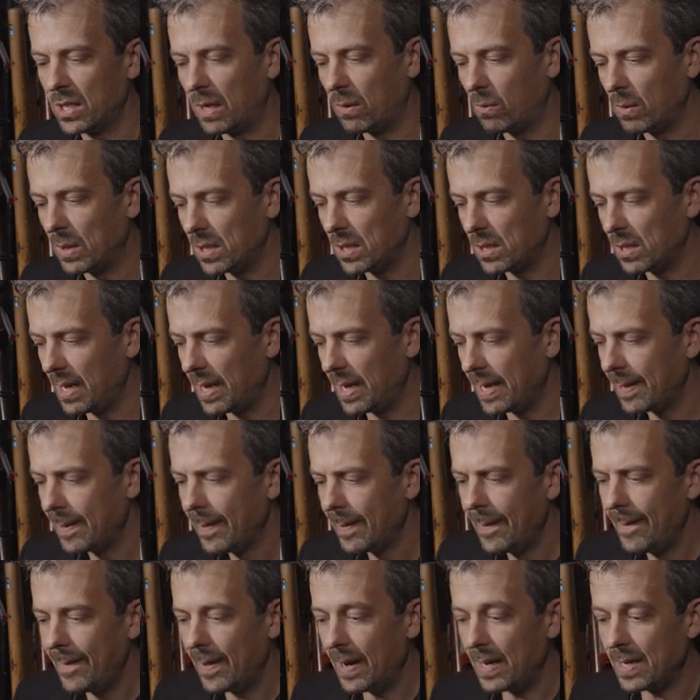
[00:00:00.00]
shall we say.
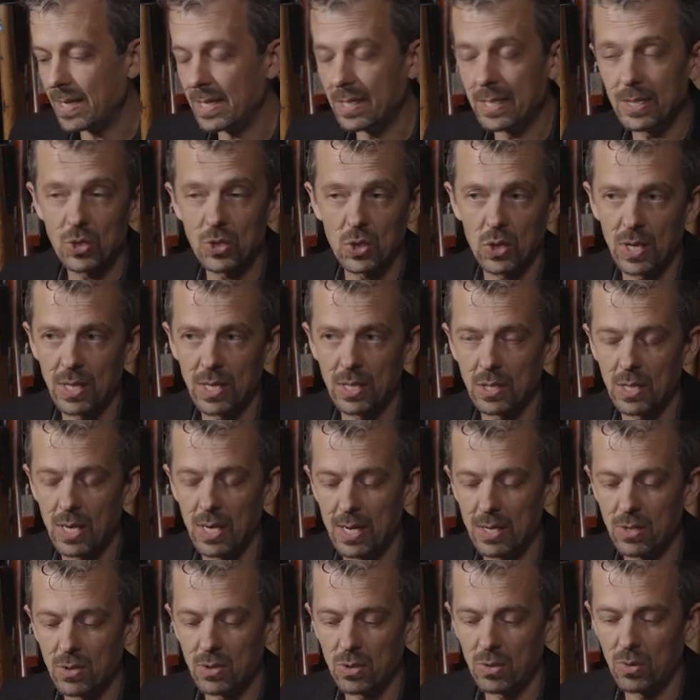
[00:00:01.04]
And he did try his
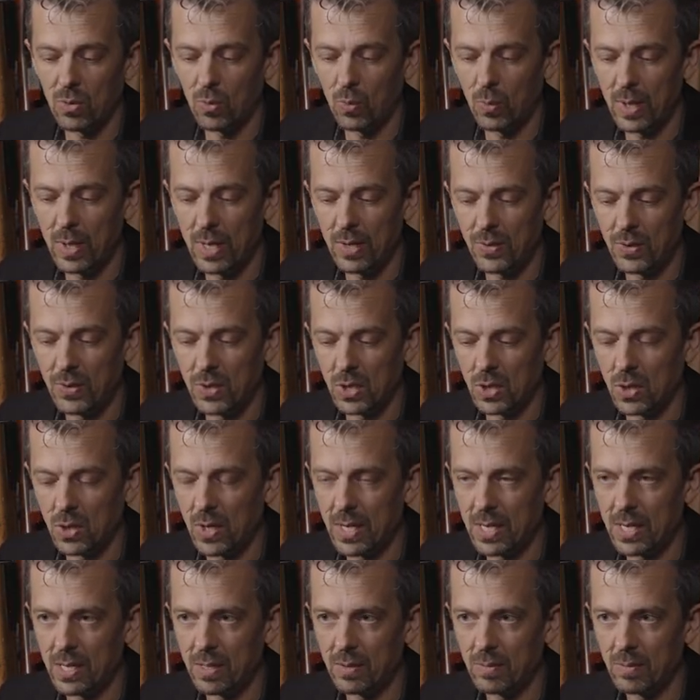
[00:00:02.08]
hand with
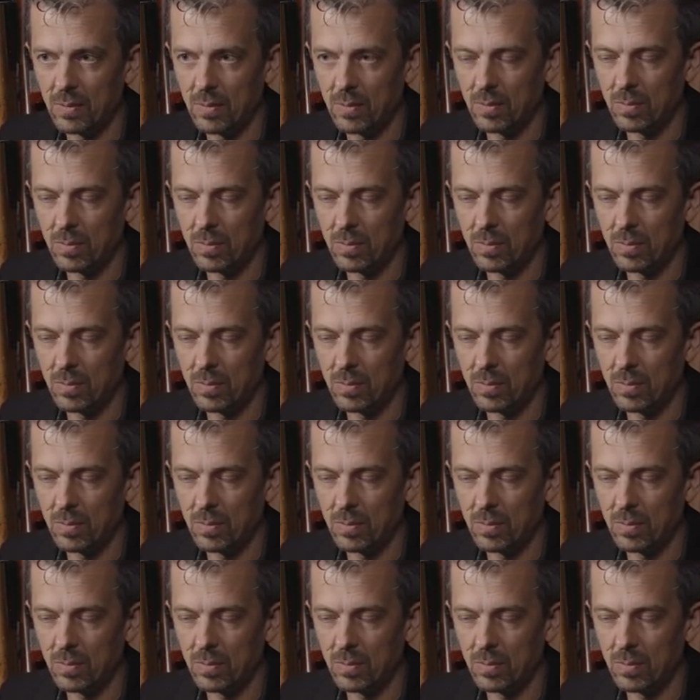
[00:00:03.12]
designing